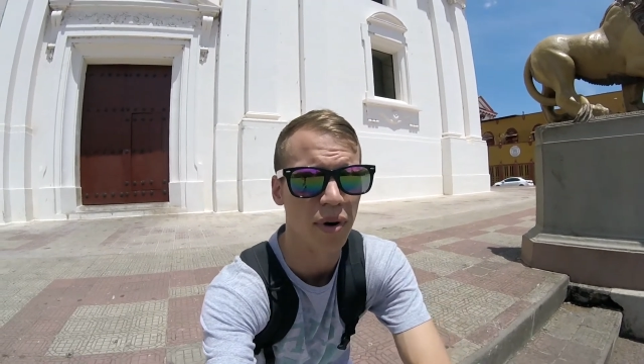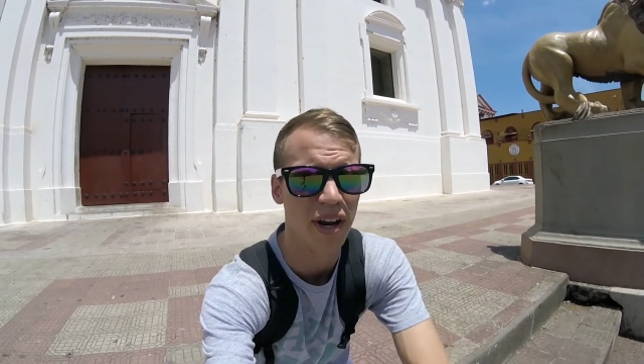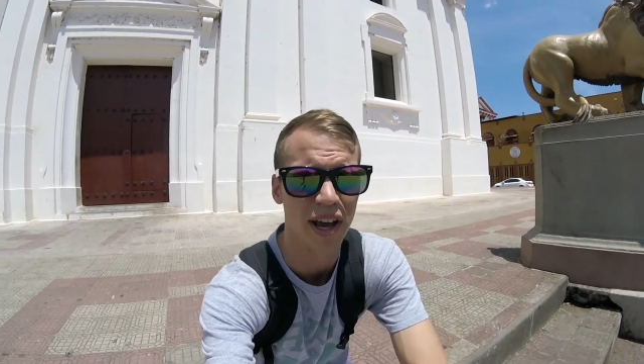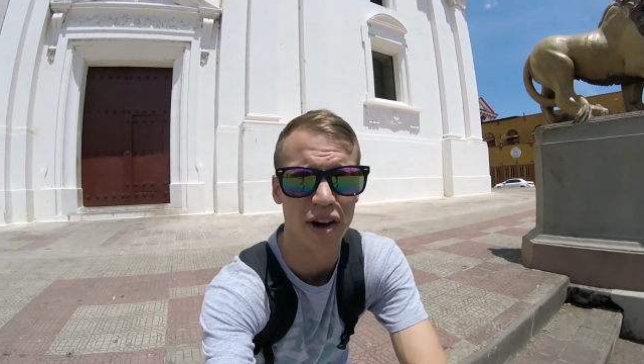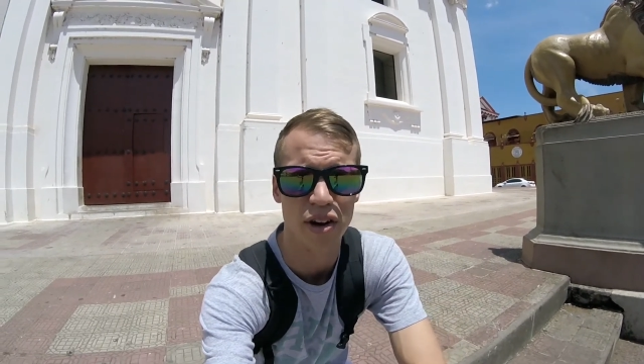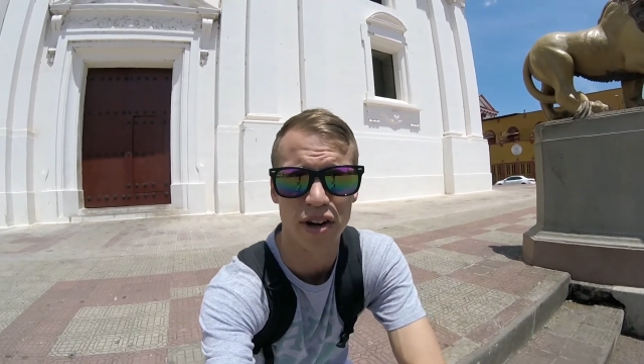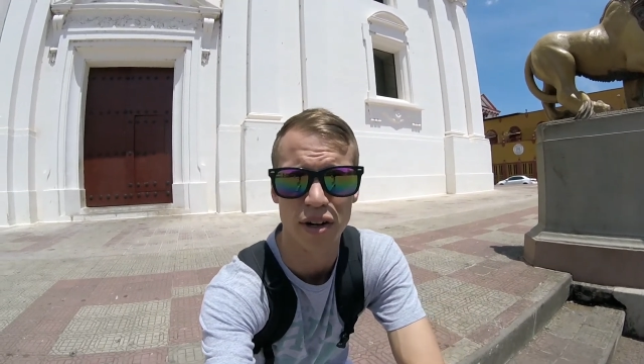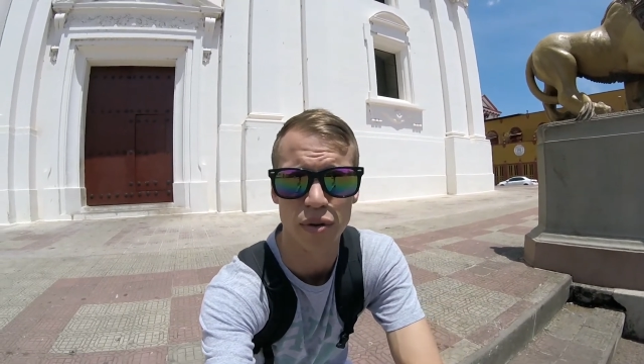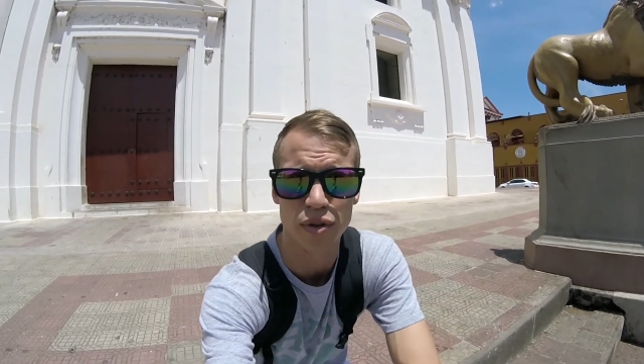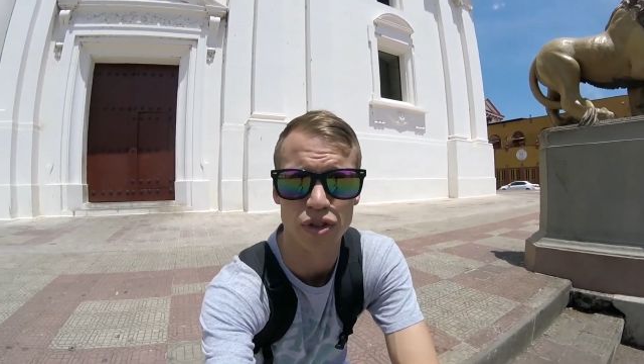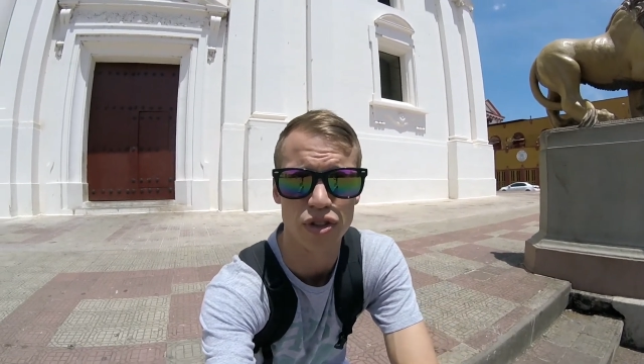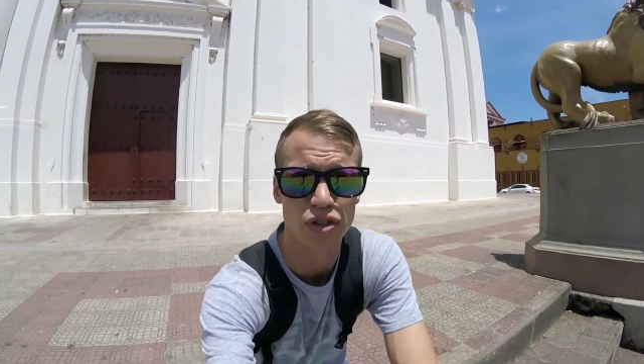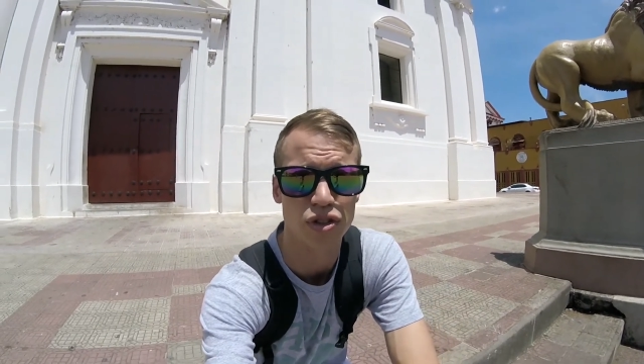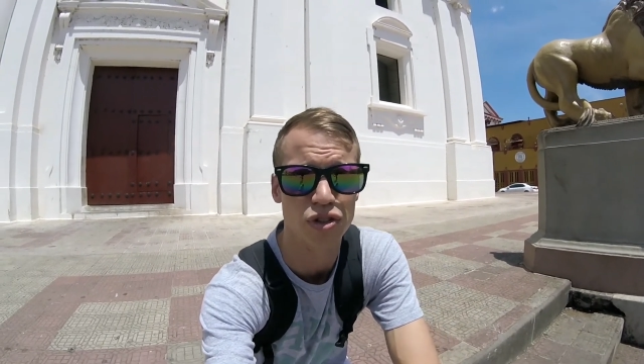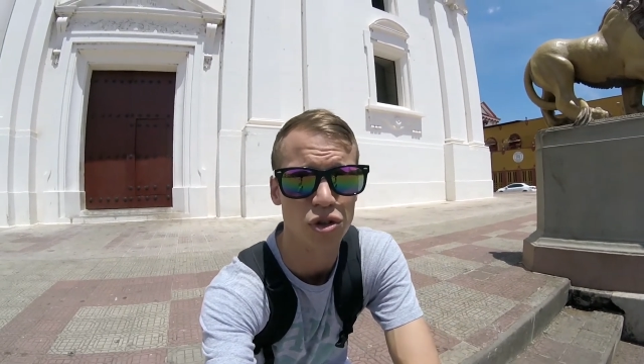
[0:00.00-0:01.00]
but I heard it
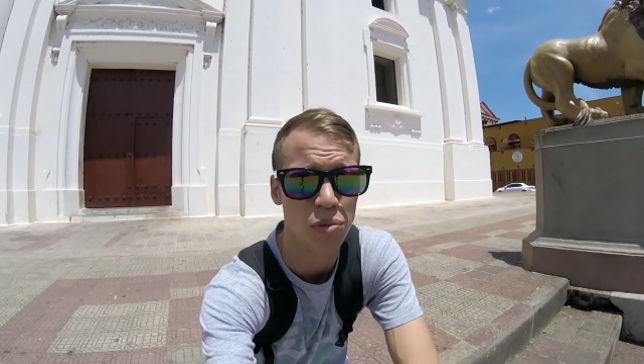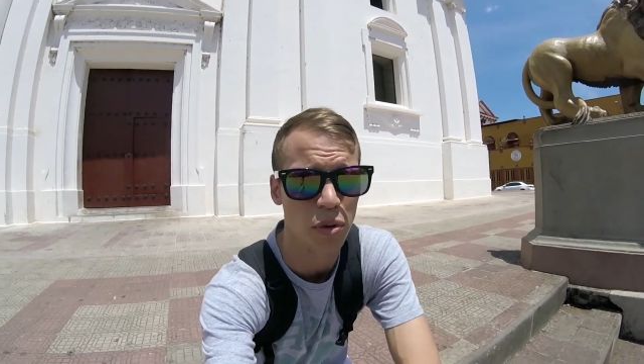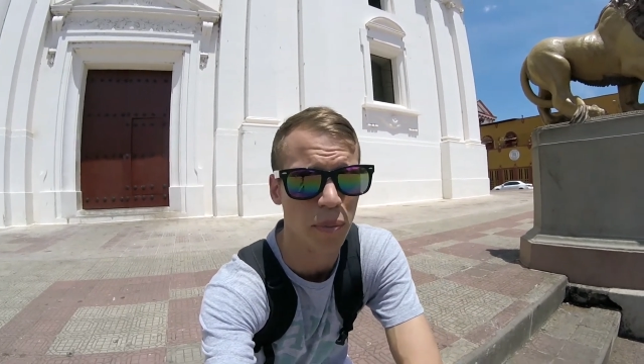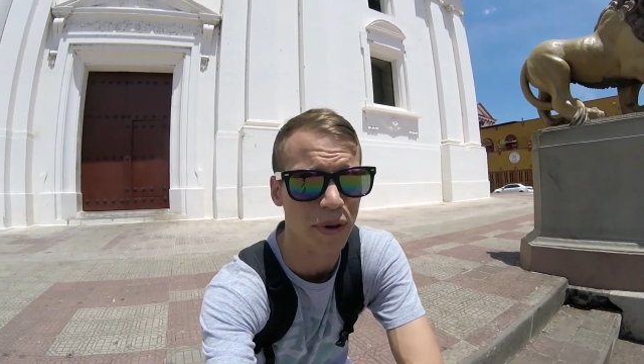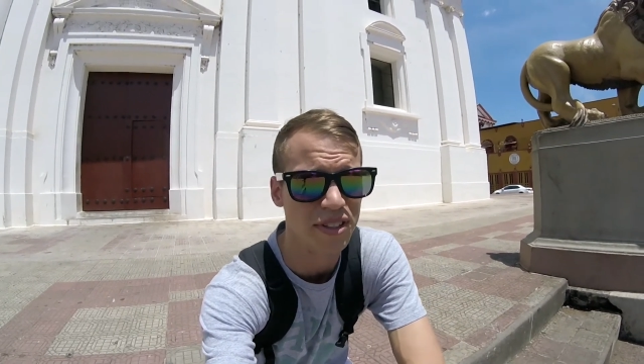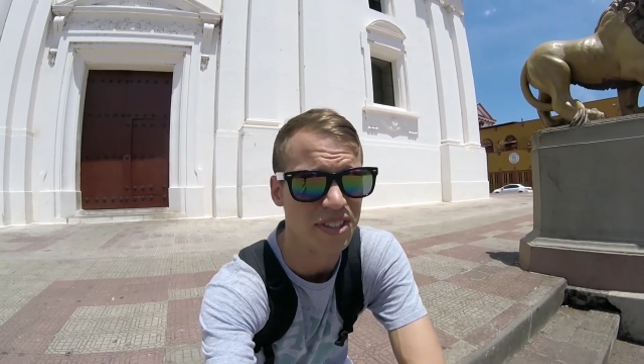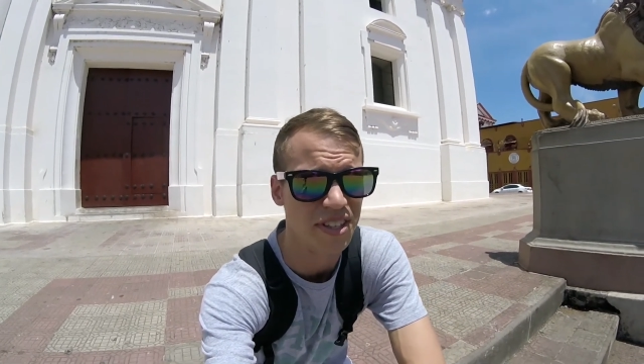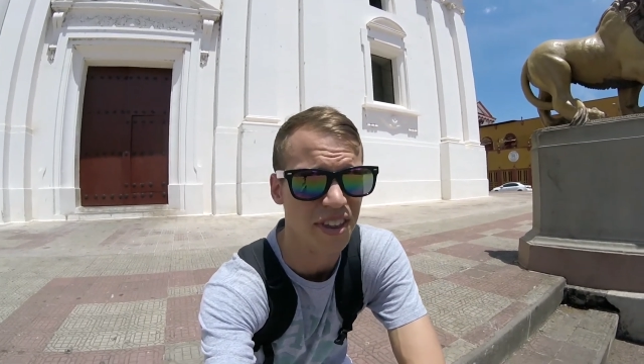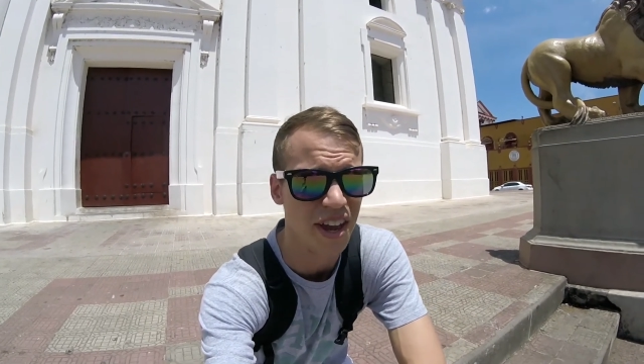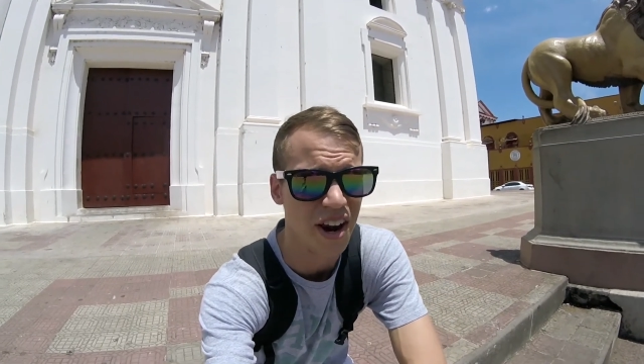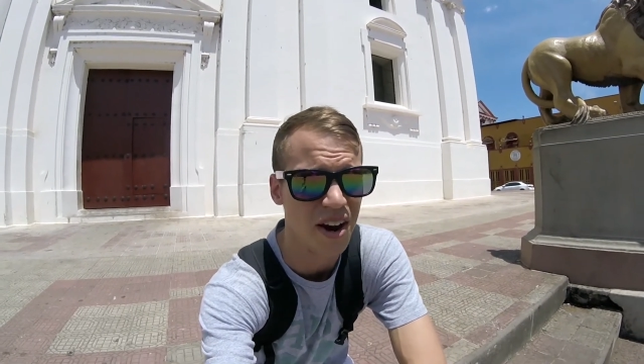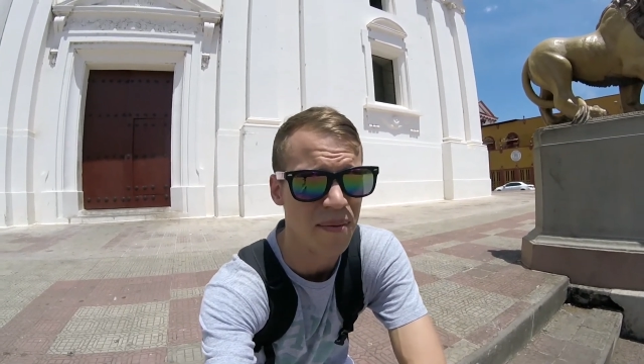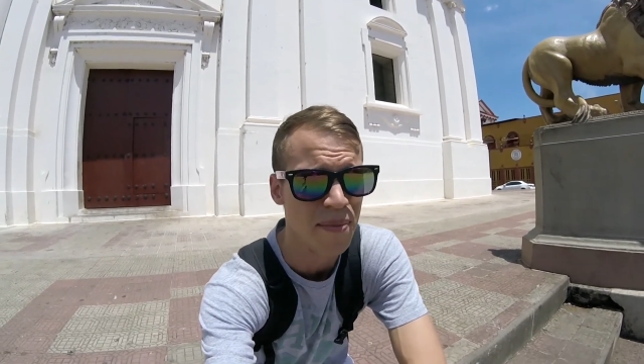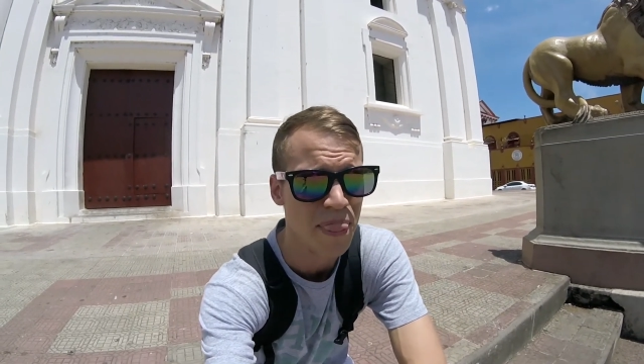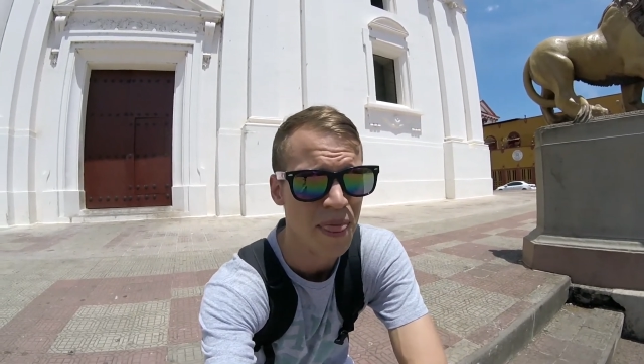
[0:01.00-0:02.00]
was super busy
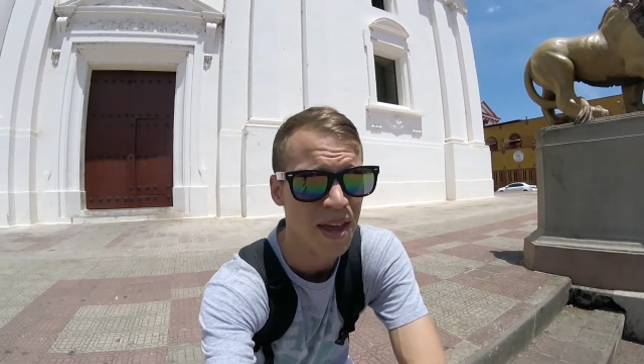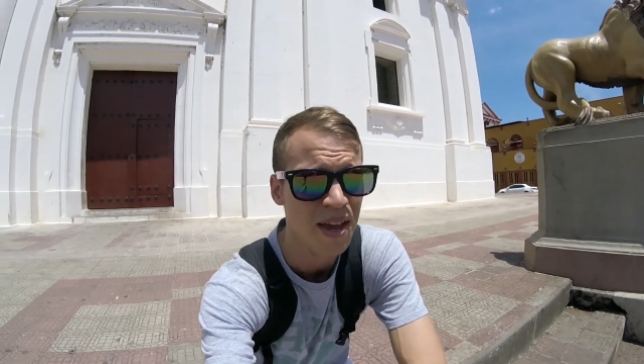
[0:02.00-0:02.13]
there.